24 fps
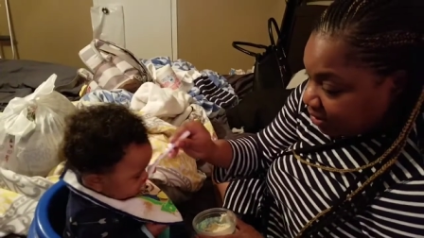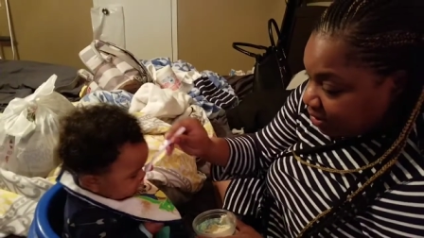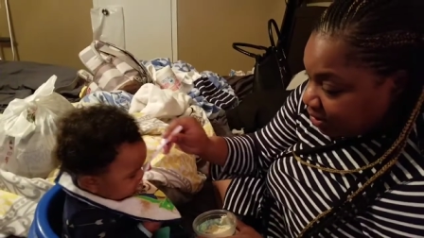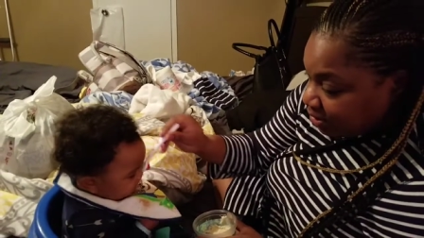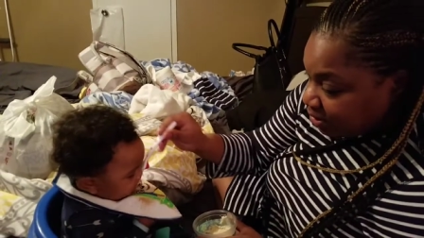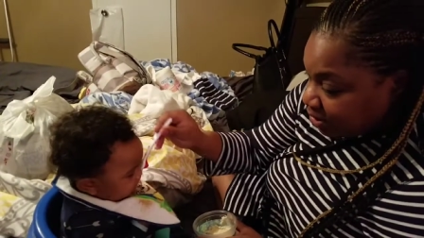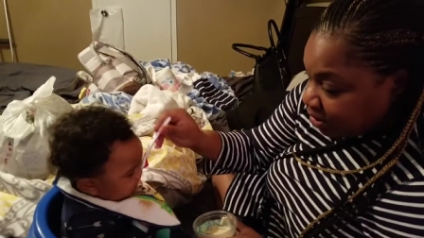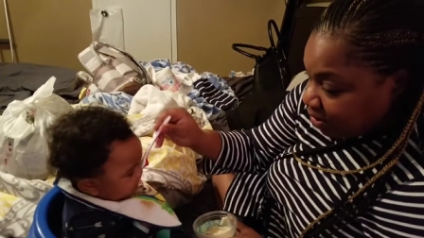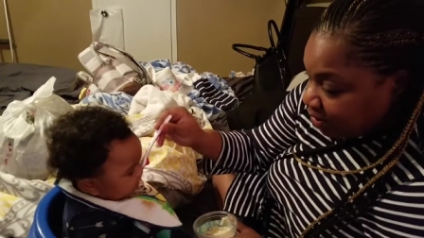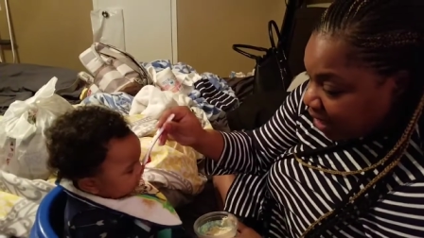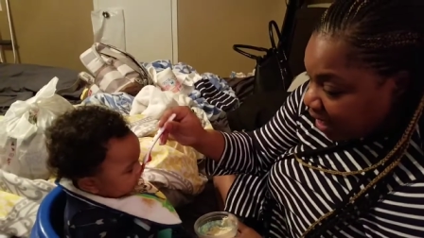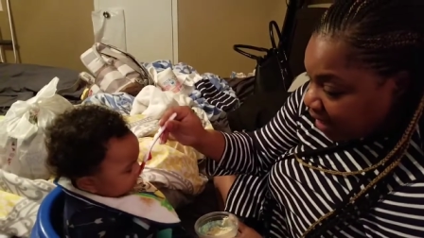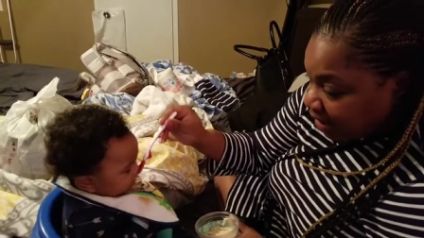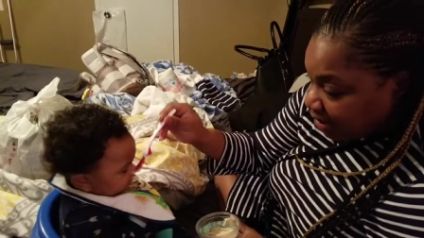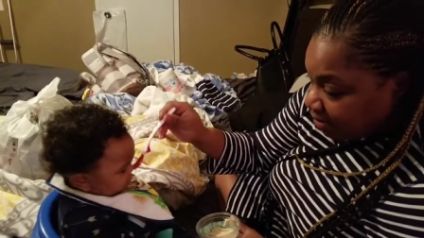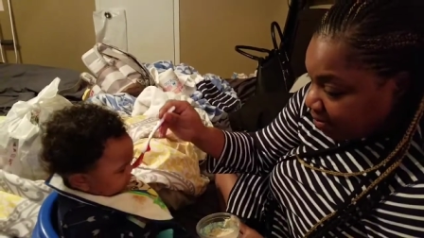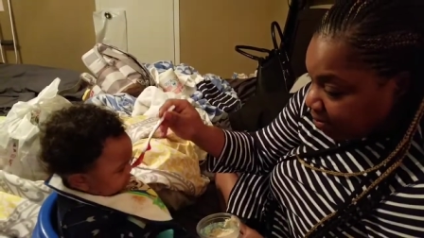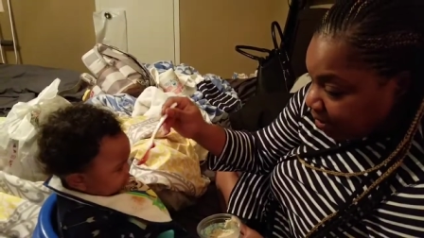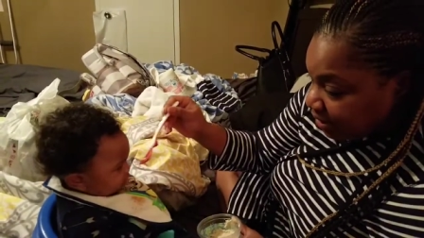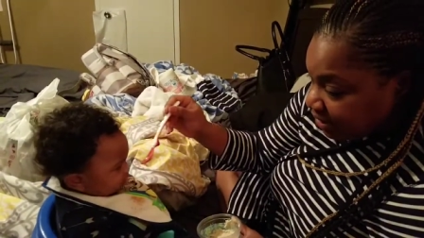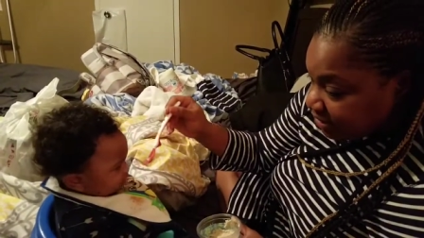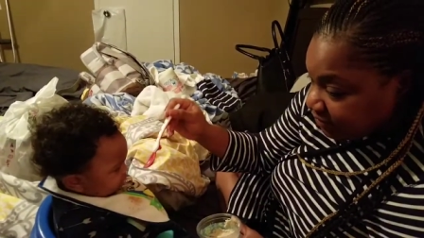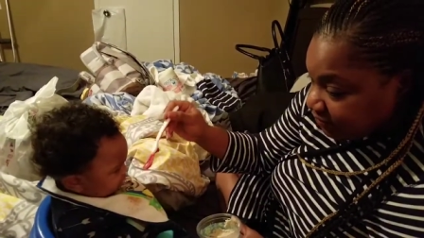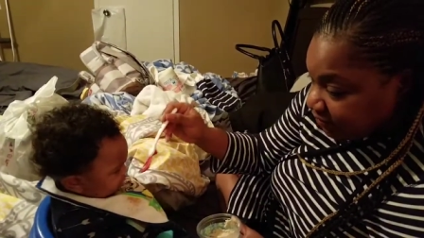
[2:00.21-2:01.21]
you know, I
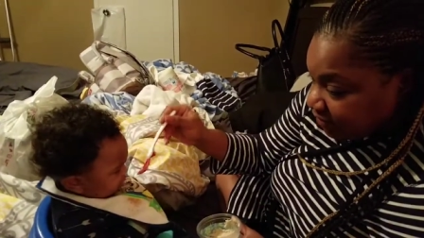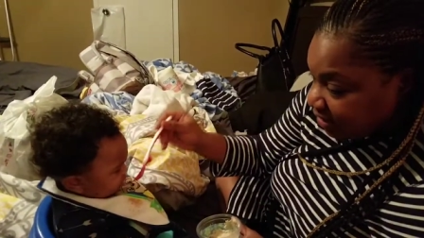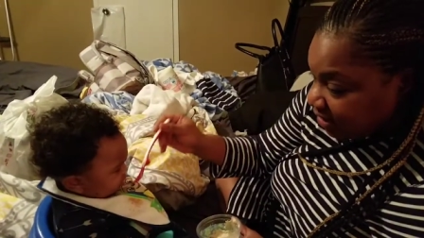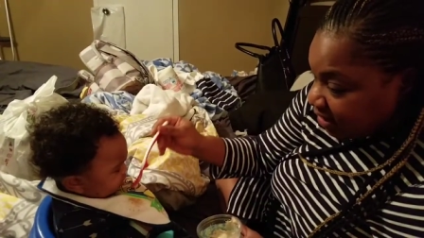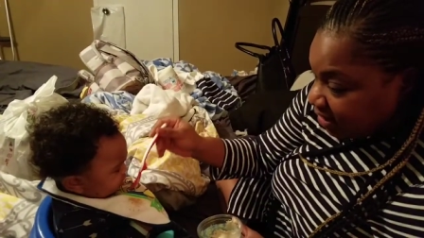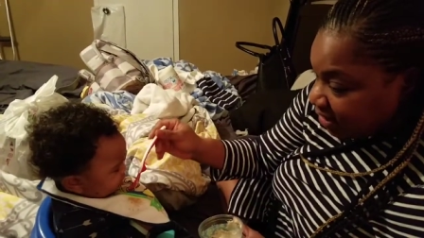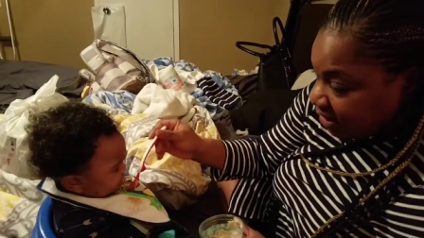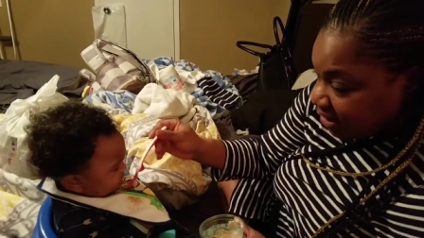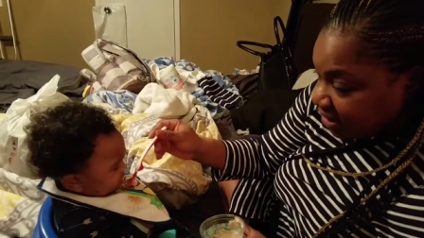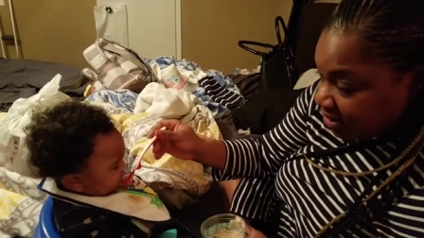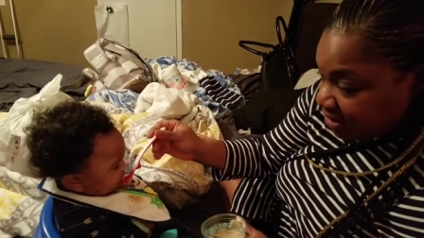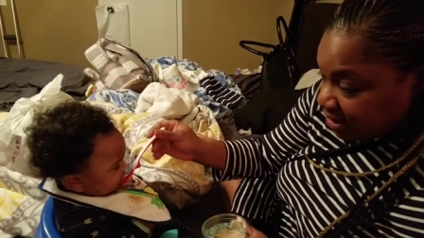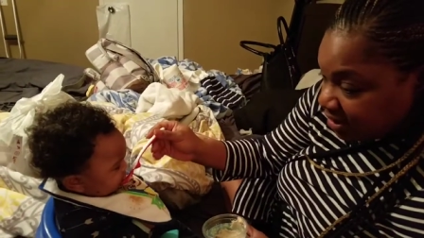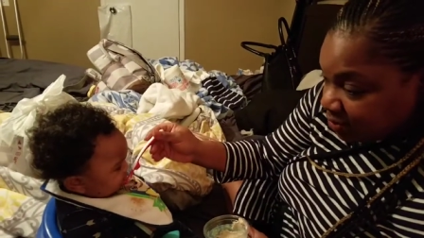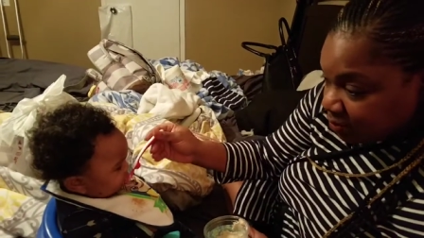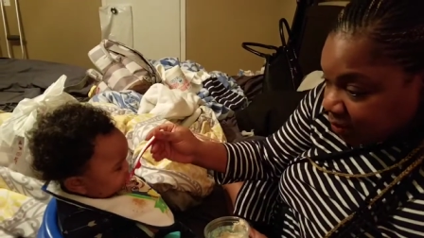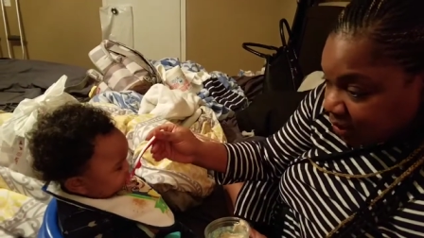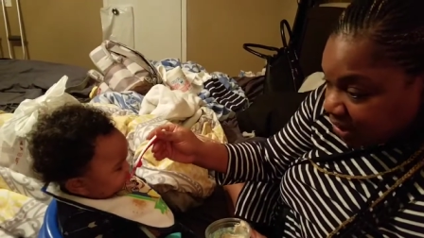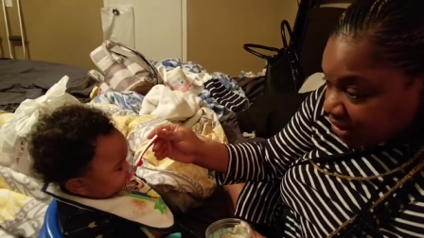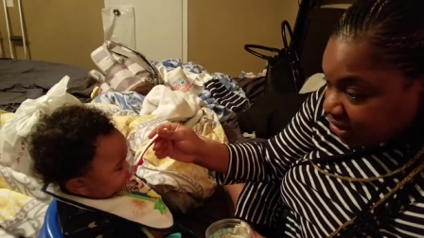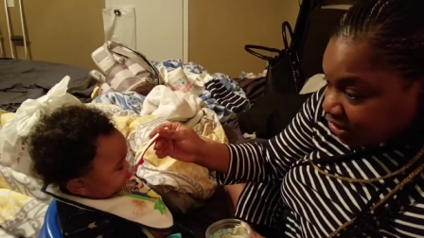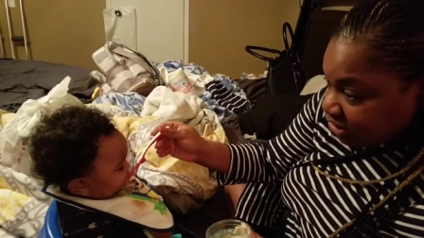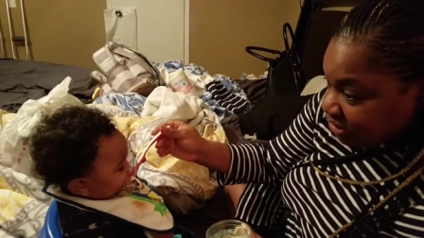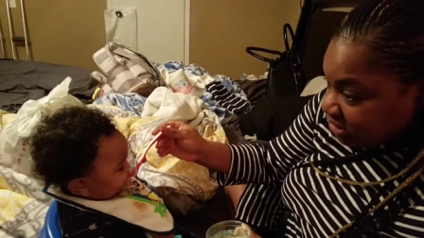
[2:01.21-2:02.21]
could breastfeed and then
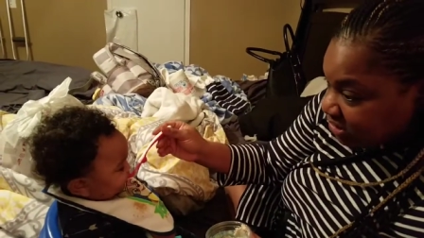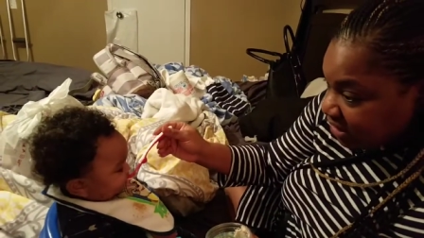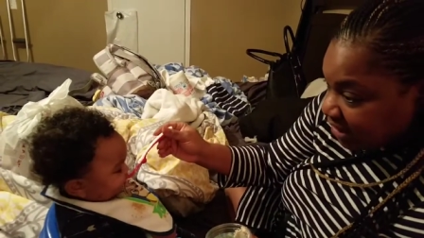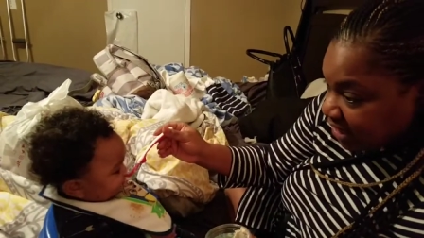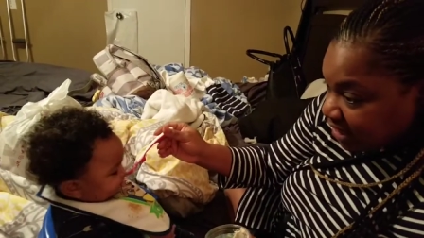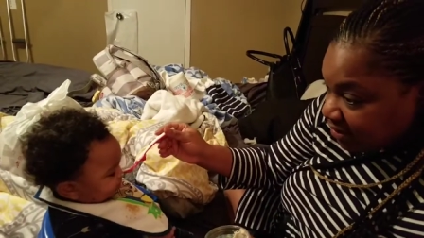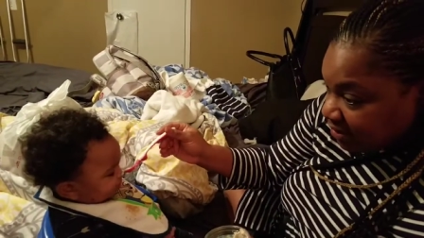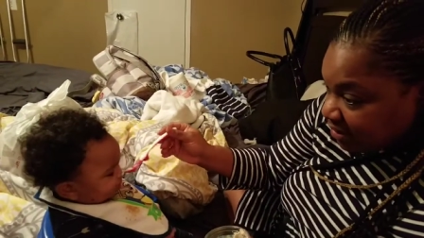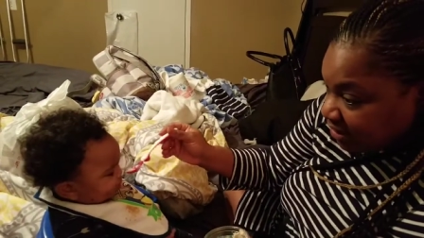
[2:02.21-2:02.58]
we could just sit